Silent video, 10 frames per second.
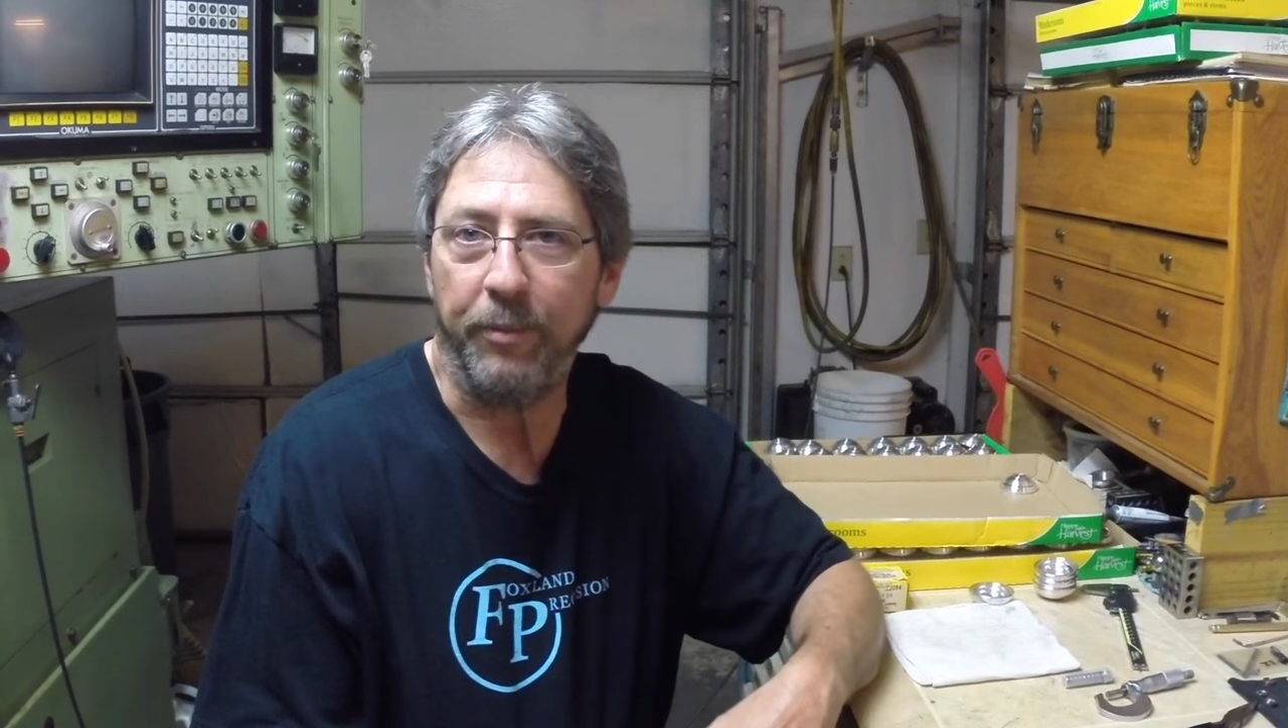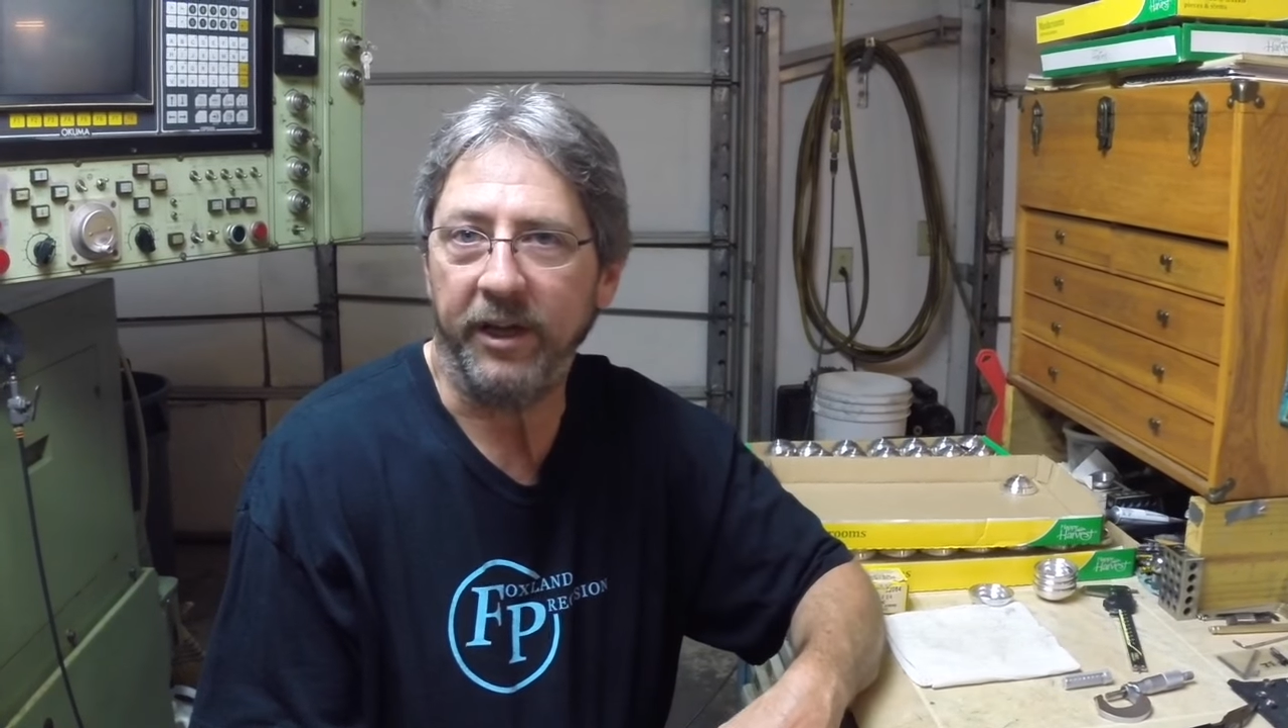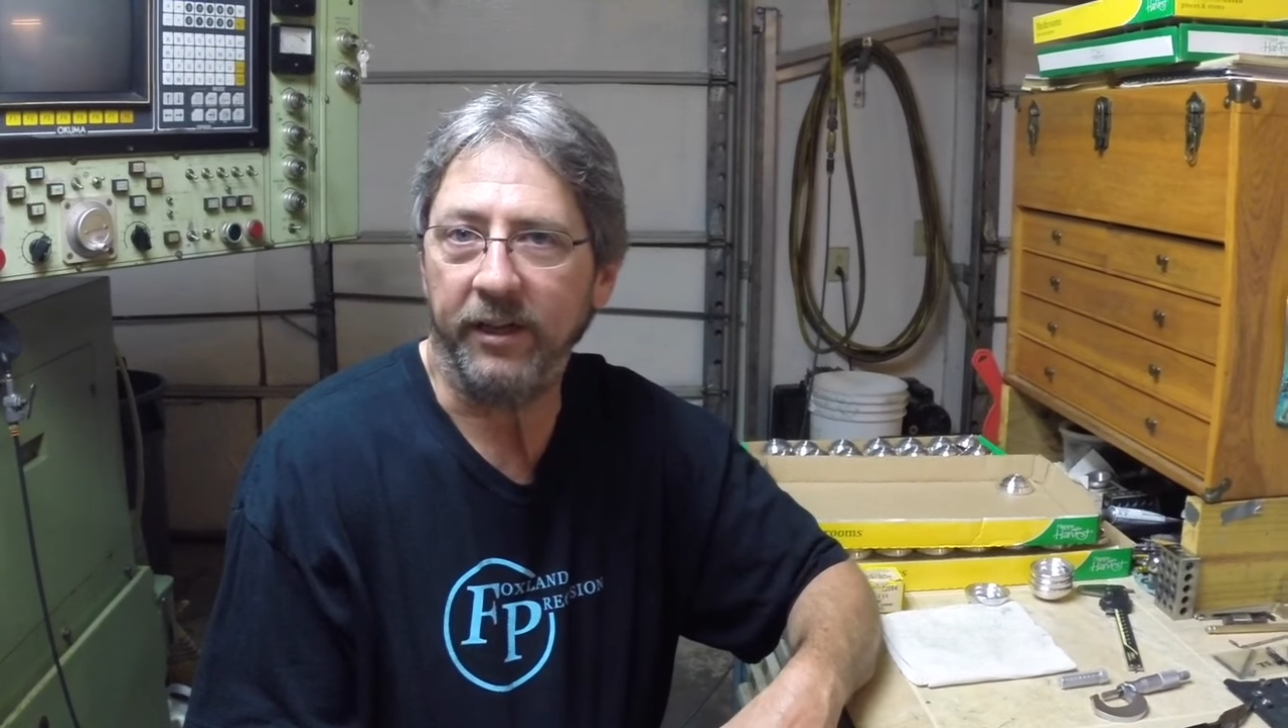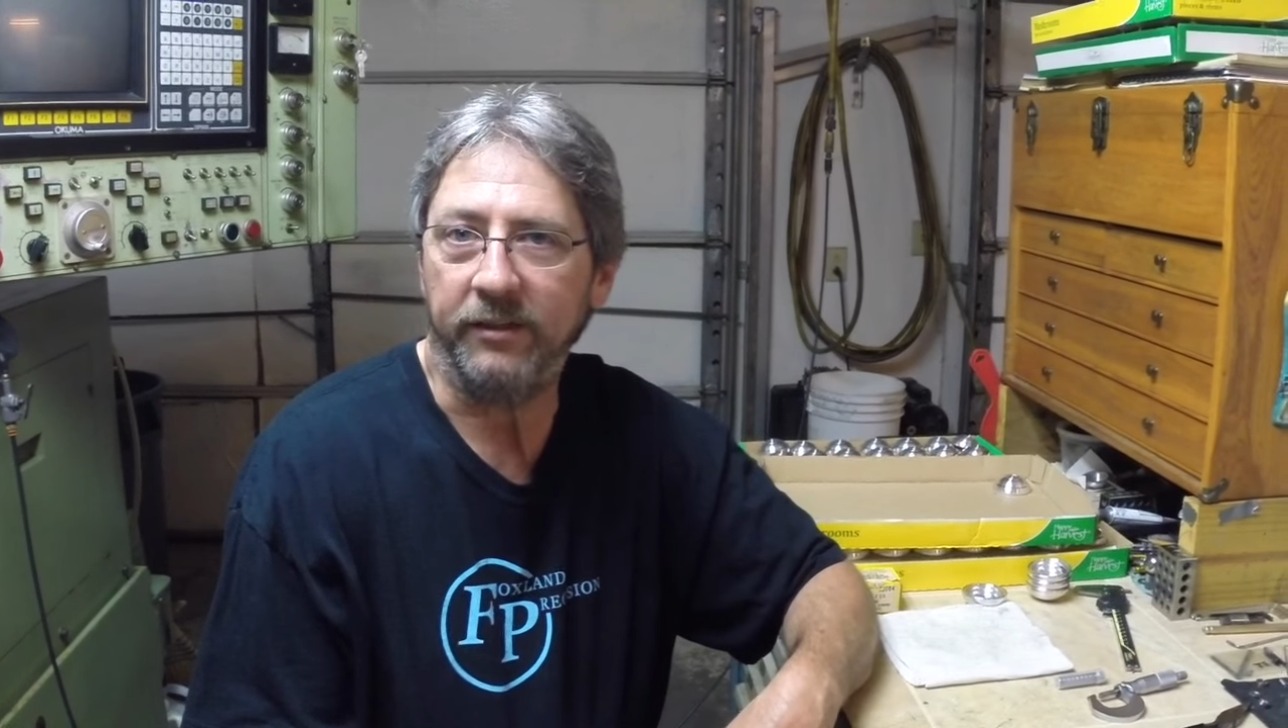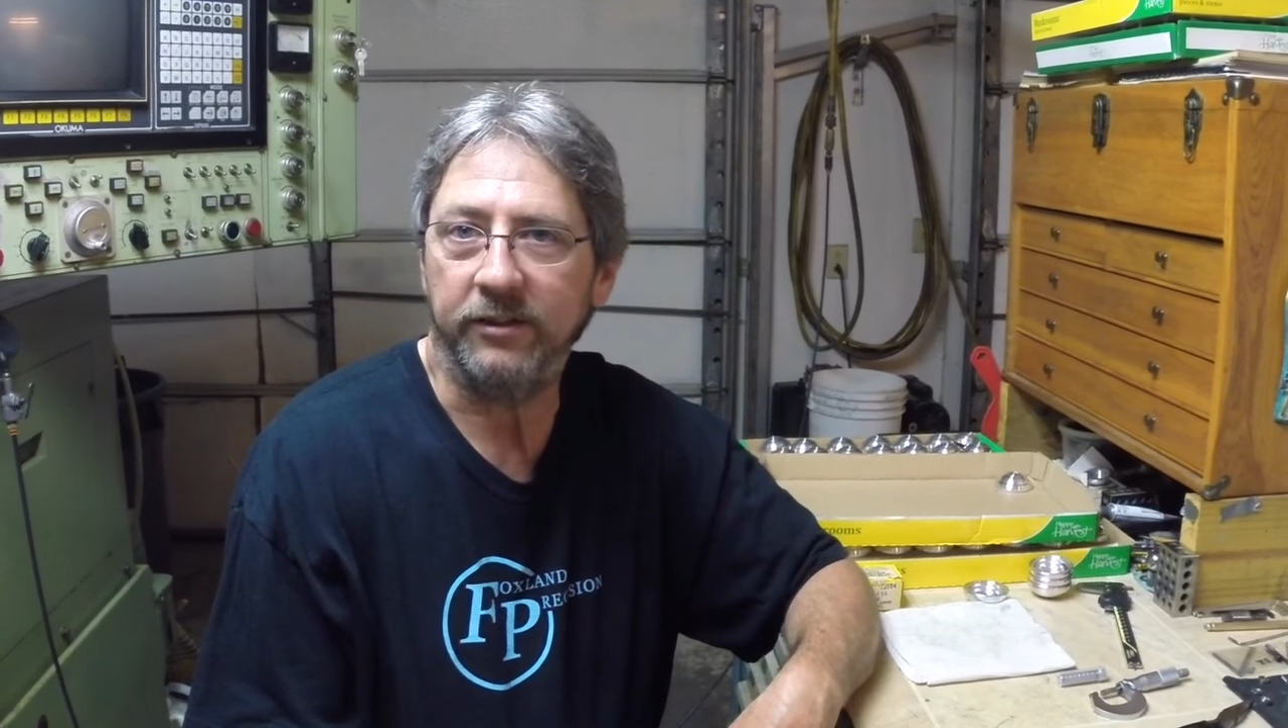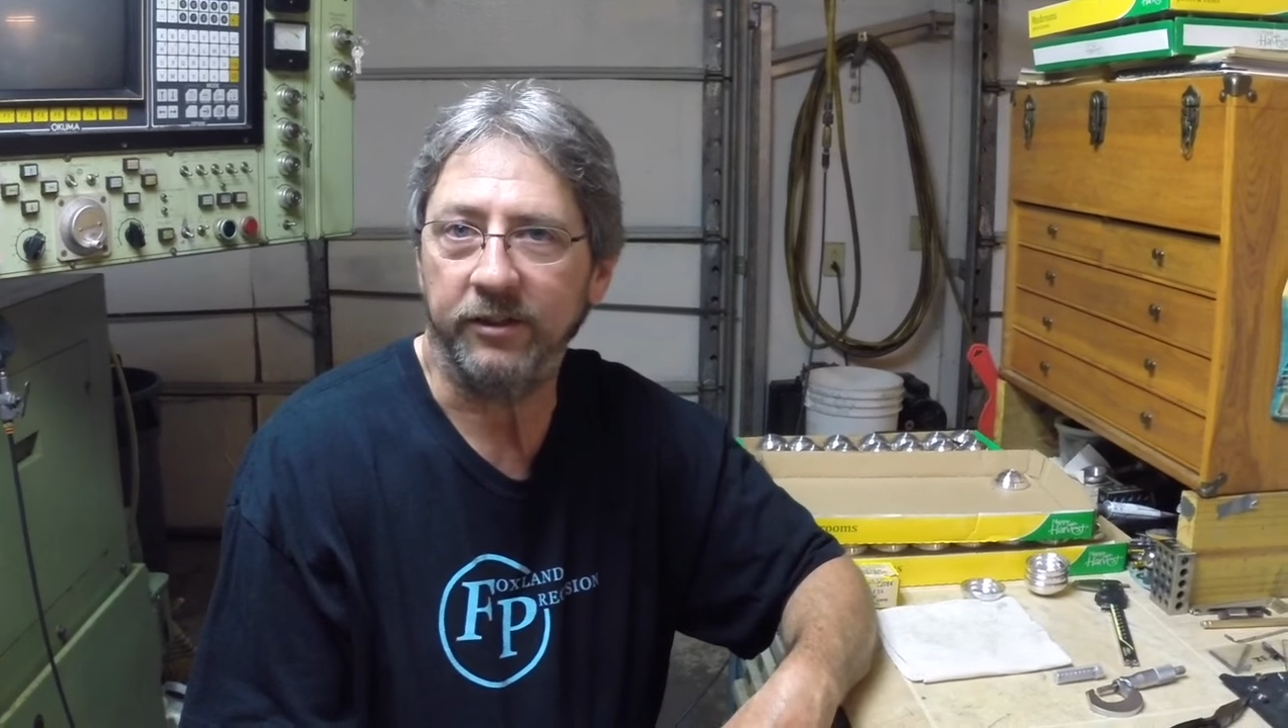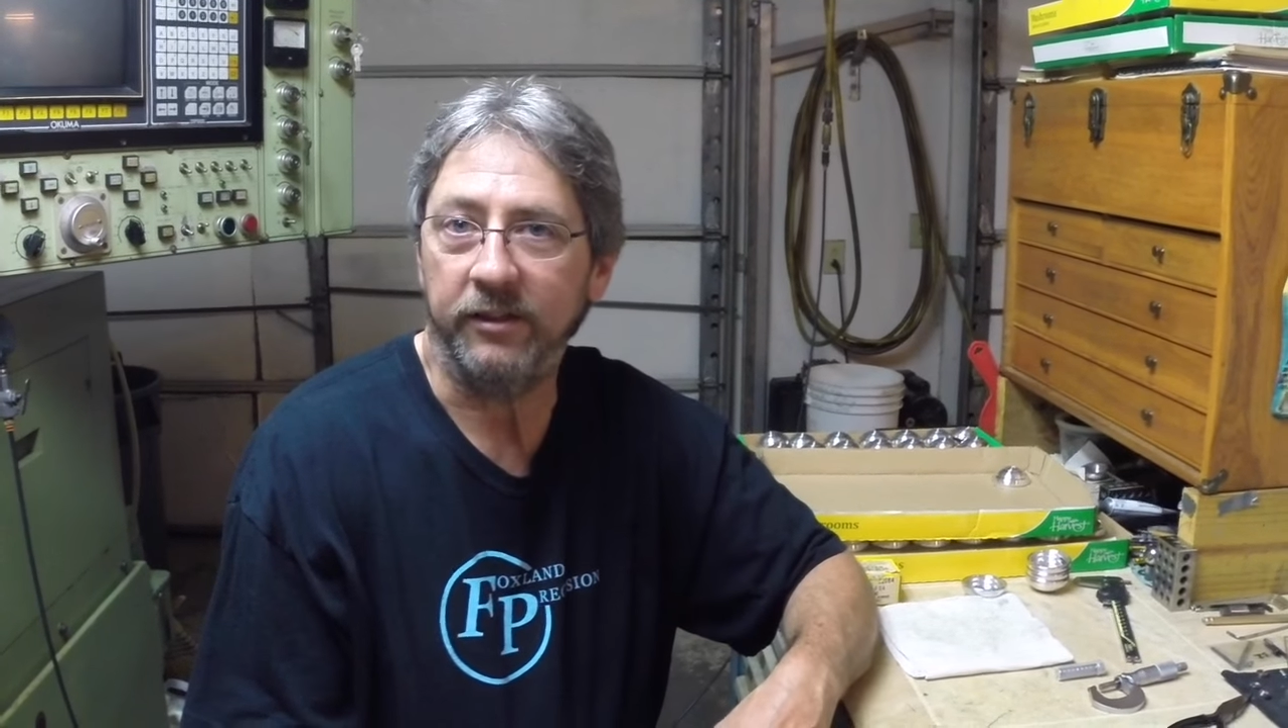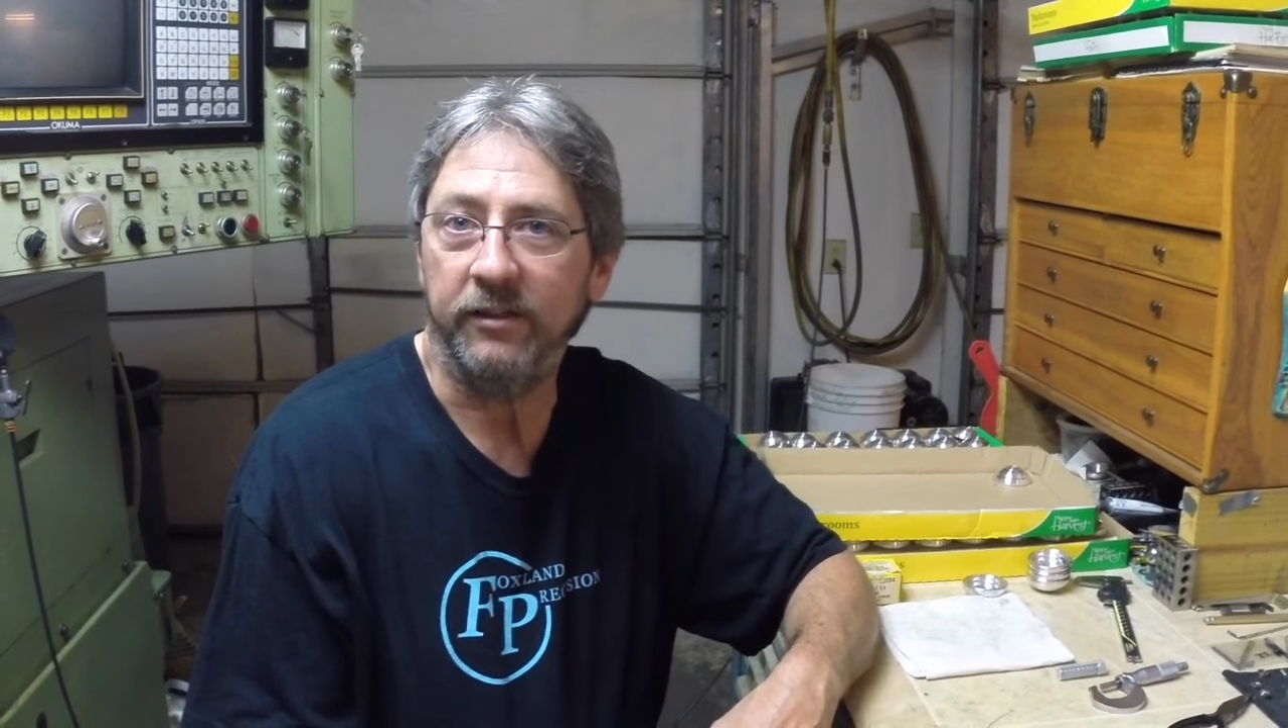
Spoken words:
meets,